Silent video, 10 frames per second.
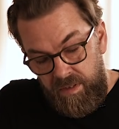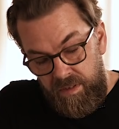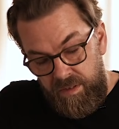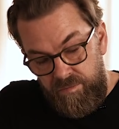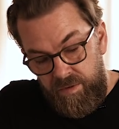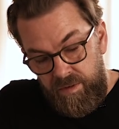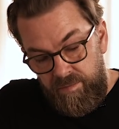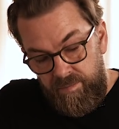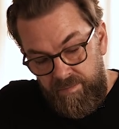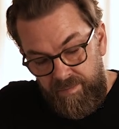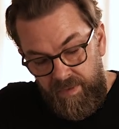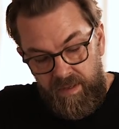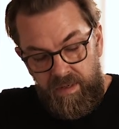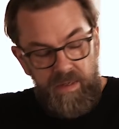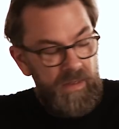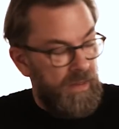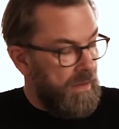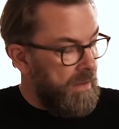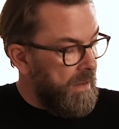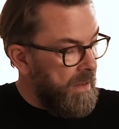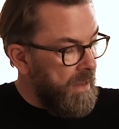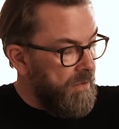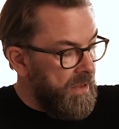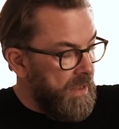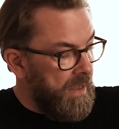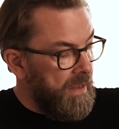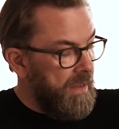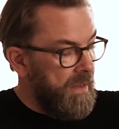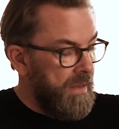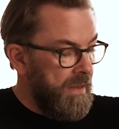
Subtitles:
this one here, and then I could take